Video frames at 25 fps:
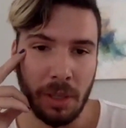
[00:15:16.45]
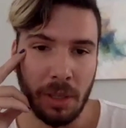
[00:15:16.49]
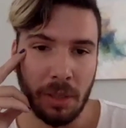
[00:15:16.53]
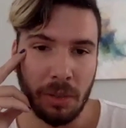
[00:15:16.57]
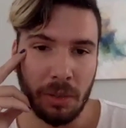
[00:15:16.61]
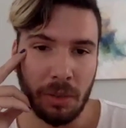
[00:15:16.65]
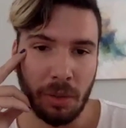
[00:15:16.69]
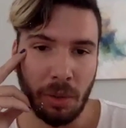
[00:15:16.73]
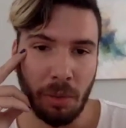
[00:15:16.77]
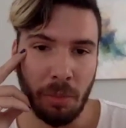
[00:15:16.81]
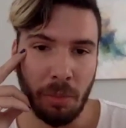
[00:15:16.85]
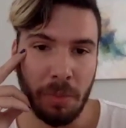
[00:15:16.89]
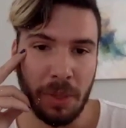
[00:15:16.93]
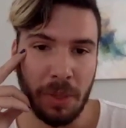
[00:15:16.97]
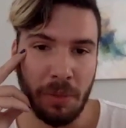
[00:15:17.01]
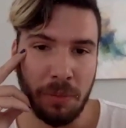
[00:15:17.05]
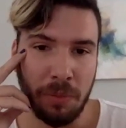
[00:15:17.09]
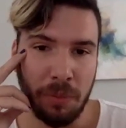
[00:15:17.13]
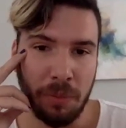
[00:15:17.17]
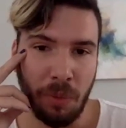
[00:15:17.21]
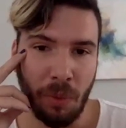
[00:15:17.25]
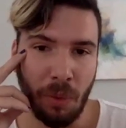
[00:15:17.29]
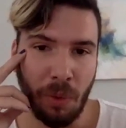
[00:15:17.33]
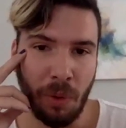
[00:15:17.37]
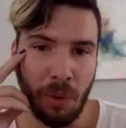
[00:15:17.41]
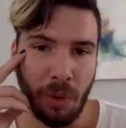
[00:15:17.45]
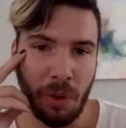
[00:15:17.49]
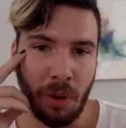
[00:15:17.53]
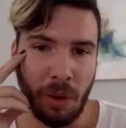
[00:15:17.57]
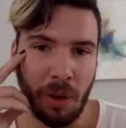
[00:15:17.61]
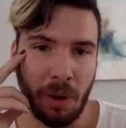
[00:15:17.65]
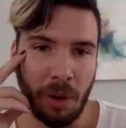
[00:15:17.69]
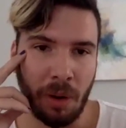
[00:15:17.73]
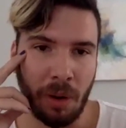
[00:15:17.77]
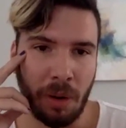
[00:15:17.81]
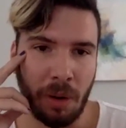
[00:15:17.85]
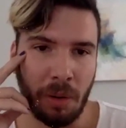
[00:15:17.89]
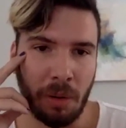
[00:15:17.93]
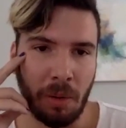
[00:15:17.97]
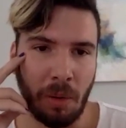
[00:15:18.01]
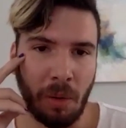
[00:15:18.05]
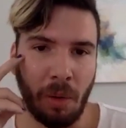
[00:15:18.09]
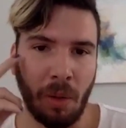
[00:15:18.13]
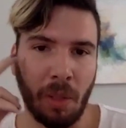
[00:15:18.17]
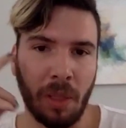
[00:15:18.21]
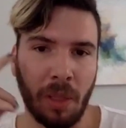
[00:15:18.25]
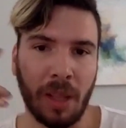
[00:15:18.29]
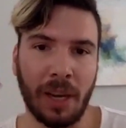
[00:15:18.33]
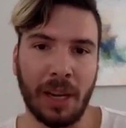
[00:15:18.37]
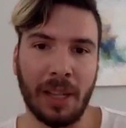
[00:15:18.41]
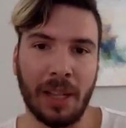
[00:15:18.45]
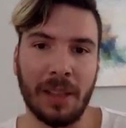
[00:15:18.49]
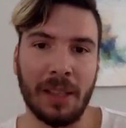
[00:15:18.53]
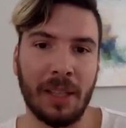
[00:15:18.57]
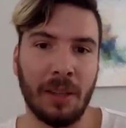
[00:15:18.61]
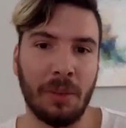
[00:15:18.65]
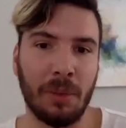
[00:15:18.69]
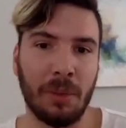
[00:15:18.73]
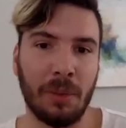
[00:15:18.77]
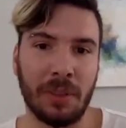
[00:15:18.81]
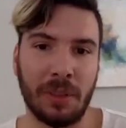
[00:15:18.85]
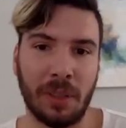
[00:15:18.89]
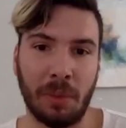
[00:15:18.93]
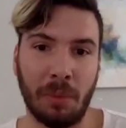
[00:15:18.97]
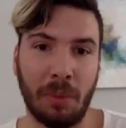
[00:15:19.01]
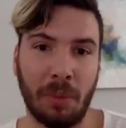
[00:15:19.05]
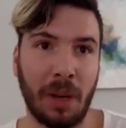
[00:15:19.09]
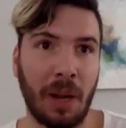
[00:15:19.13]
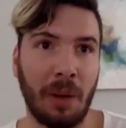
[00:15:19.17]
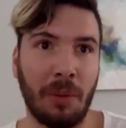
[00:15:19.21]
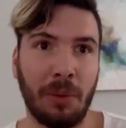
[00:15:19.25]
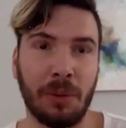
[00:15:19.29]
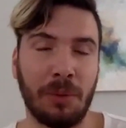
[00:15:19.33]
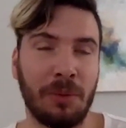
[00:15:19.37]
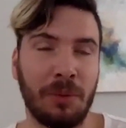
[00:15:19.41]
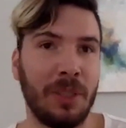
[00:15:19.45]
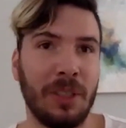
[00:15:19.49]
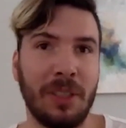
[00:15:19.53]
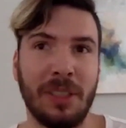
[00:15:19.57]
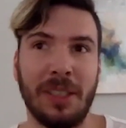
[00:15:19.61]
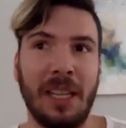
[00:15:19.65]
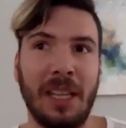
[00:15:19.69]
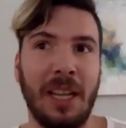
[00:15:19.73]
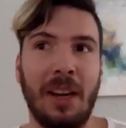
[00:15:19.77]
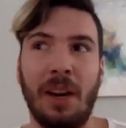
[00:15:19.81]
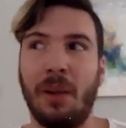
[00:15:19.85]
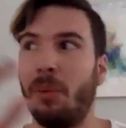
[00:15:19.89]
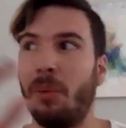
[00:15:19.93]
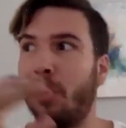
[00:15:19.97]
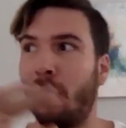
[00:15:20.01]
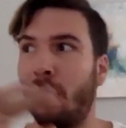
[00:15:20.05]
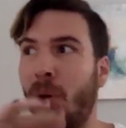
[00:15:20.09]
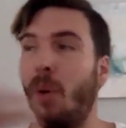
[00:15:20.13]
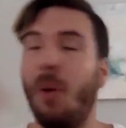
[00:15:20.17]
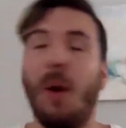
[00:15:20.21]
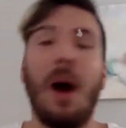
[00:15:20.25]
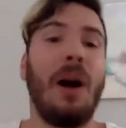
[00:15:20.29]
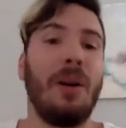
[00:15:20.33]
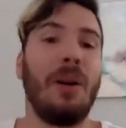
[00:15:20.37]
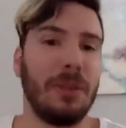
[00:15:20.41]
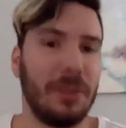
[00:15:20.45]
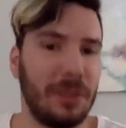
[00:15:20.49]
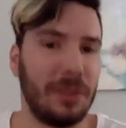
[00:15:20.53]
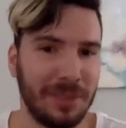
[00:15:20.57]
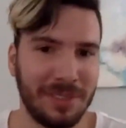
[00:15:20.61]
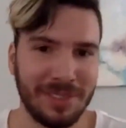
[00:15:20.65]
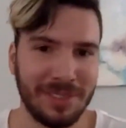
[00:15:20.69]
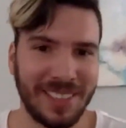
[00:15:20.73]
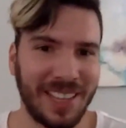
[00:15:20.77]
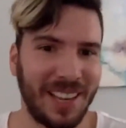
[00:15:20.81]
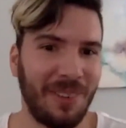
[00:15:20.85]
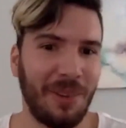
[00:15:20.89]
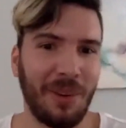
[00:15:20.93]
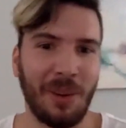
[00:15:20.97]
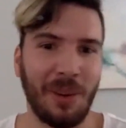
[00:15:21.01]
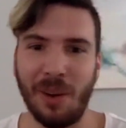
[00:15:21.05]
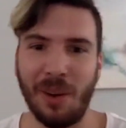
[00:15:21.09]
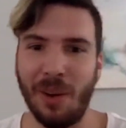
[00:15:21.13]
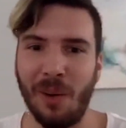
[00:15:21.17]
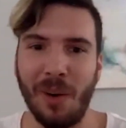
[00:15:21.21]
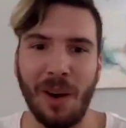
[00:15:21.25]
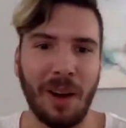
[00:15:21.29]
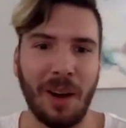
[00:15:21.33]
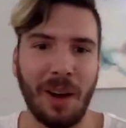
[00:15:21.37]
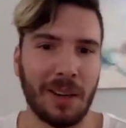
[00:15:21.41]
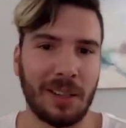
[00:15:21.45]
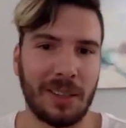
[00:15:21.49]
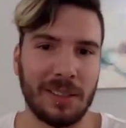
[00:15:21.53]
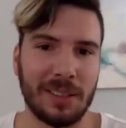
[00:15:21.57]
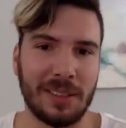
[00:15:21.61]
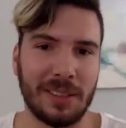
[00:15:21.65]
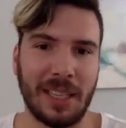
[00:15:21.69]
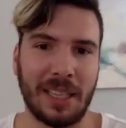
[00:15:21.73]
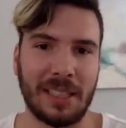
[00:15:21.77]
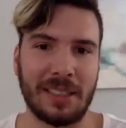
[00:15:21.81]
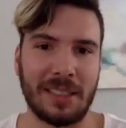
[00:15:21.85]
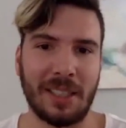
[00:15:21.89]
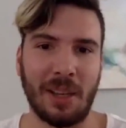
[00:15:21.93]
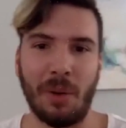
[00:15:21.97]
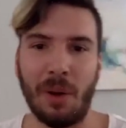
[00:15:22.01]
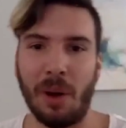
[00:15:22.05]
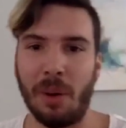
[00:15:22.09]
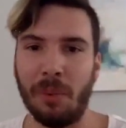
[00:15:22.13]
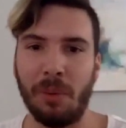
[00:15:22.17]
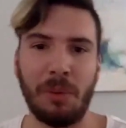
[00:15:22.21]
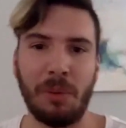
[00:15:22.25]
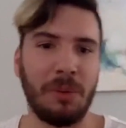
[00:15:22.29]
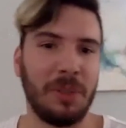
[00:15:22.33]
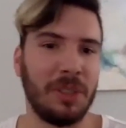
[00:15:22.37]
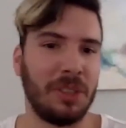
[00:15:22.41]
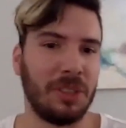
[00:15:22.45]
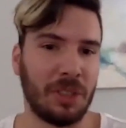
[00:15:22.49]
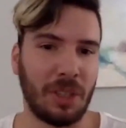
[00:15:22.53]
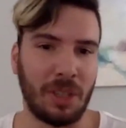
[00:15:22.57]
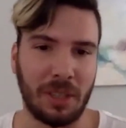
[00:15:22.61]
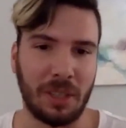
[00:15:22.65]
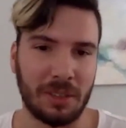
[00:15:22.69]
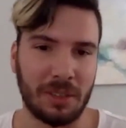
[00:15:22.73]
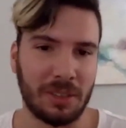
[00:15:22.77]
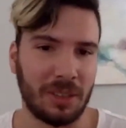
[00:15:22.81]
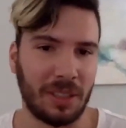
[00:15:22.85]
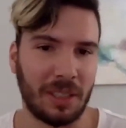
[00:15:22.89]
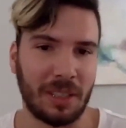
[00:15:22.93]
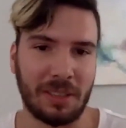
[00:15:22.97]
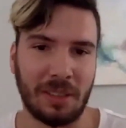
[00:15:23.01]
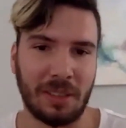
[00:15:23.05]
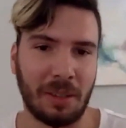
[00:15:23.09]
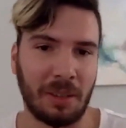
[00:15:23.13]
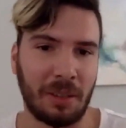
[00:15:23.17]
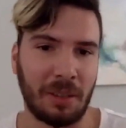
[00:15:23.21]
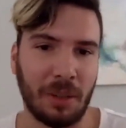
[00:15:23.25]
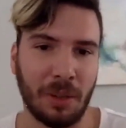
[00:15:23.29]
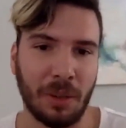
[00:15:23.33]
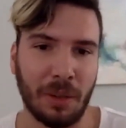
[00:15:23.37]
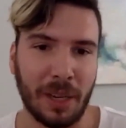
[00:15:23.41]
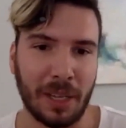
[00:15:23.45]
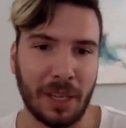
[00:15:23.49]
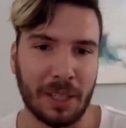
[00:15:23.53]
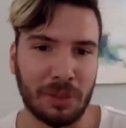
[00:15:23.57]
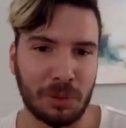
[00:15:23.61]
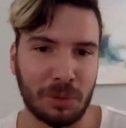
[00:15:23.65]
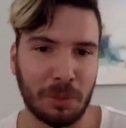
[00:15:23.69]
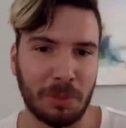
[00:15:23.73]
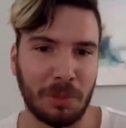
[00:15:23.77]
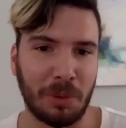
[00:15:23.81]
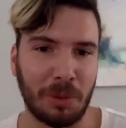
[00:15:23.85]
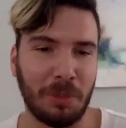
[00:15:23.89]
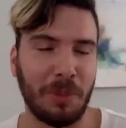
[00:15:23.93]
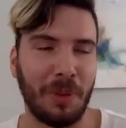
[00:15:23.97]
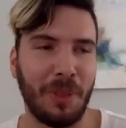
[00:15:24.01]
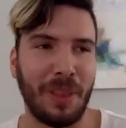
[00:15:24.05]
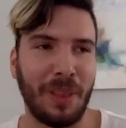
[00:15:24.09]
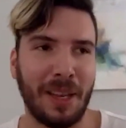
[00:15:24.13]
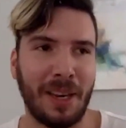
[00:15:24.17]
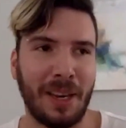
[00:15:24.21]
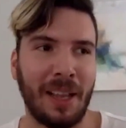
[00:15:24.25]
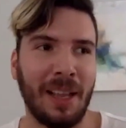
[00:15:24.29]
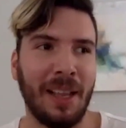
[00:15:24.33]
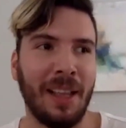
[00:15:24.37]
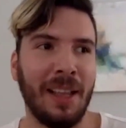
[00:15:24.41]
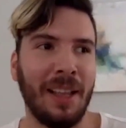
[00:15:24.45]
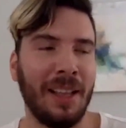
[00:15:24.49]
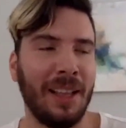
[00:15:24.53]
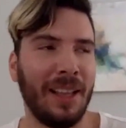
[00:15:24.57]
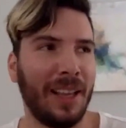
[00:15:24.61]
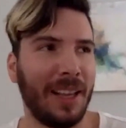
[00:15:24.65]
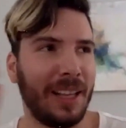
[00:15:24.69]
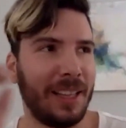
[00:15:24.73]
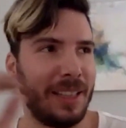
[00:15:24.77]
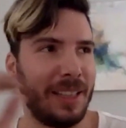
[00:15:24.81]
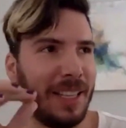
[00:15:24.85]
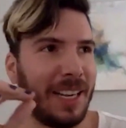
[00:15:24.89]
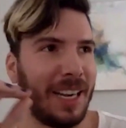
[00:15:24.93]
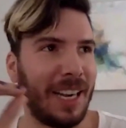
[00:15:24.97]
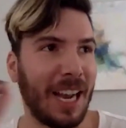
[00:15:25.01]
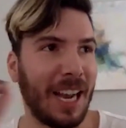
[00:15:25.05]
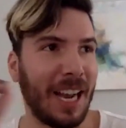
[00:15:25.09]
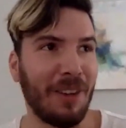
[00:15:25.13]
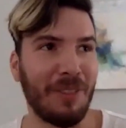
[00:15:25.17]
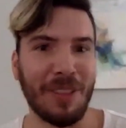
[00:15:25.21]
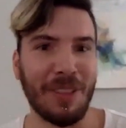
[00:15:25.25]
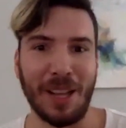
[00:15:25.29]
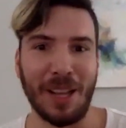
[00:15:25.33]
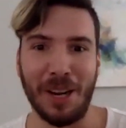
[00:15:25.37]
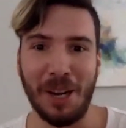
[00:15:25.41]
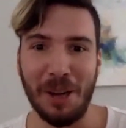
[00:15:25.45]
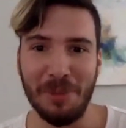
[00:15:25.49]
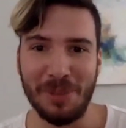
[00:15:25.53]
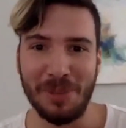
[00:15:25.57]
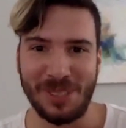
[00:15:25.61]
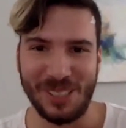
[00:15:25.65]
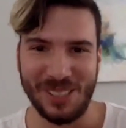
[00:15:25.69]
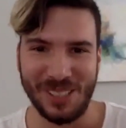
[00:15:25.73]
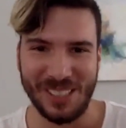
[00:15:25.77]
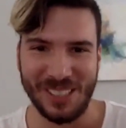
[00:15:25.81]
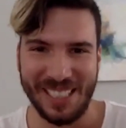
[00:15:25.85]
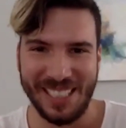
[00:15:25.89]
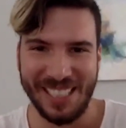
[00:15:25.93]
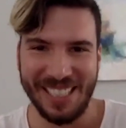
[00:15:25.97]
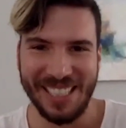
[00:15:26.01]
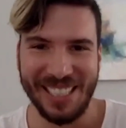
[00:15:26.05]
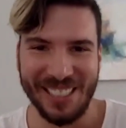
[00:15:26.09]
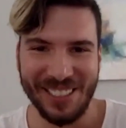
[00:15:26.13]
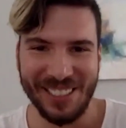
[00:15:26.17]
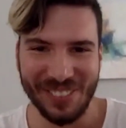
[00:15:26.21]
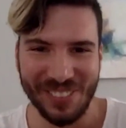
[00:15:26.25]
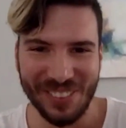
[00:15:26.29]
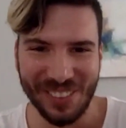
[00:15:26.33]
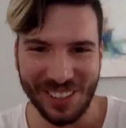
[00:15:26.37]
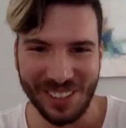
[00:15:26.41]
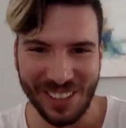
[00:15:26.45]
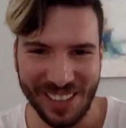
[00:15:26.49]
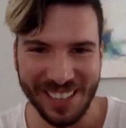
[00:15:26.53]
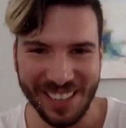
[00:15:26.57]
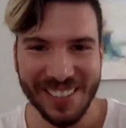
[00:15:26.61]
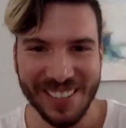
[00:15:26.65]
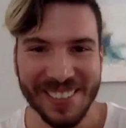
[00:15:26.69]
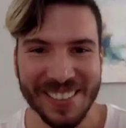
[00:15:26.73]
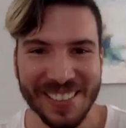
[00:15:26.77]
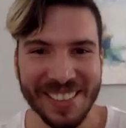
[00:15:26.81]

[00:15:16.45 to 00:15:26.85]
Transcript: So before, all that I did was that when I was feeling down, I would go out because that's how I would recharge. That's a good extrovert. But then I didn't have that option anymore.